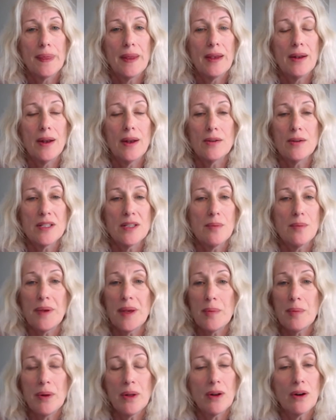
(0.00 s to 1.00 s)
You know, some
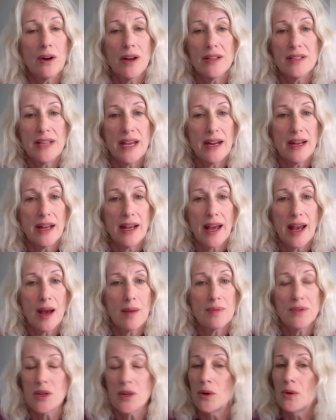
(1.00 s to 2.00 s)
people are on dating
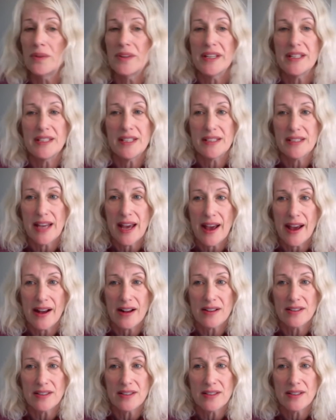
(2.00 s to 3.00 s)
apps only to
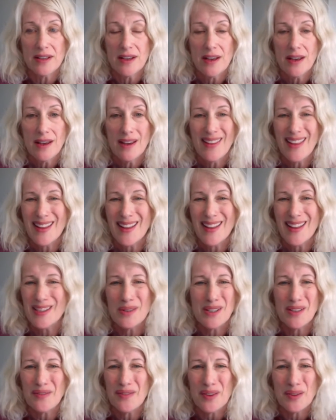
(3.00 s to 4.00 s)
text. That's
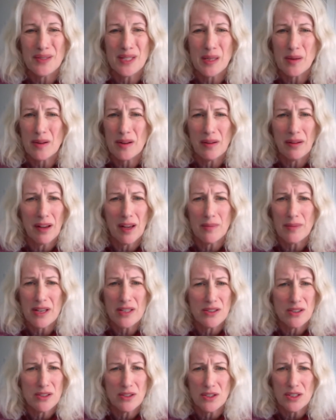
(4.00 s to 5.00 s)
always confusing when you get
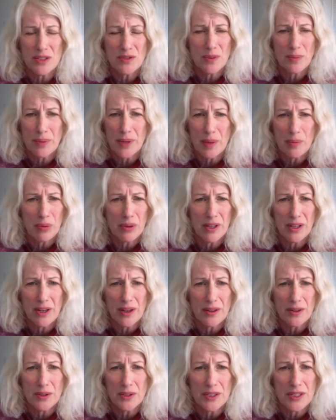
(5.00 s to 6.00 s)
messages from people in
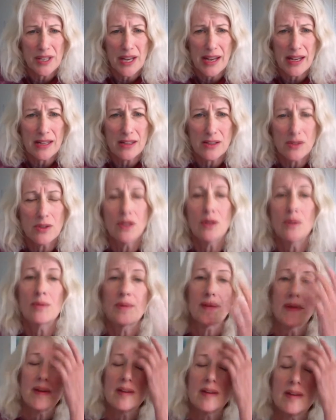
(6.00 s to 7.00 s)
other states, you know,
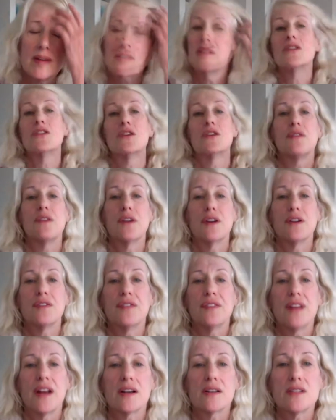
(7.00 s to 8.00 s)
because unless you're very
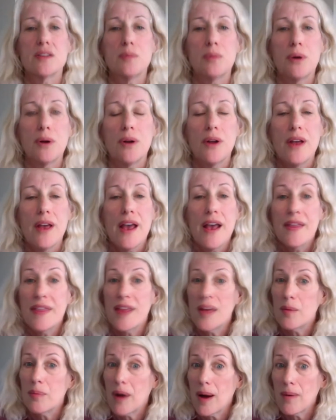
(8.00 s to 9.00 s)
flexible,
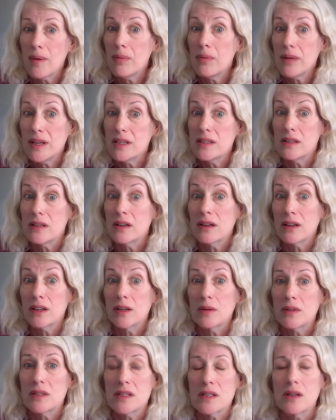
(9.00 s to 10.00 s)
that probably isn't going
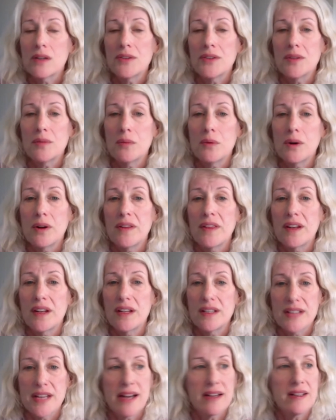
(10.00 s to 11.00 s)
to result in more than
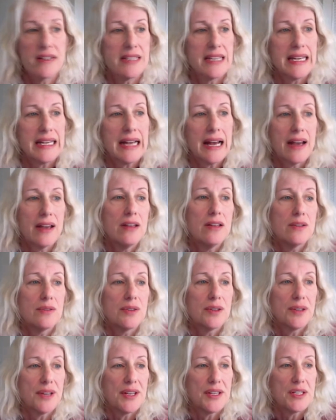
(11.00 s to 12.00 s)
a texting kind of
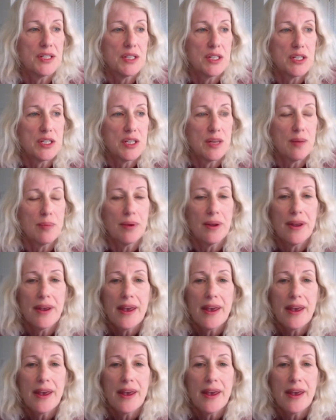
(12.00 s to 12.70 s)
relationship.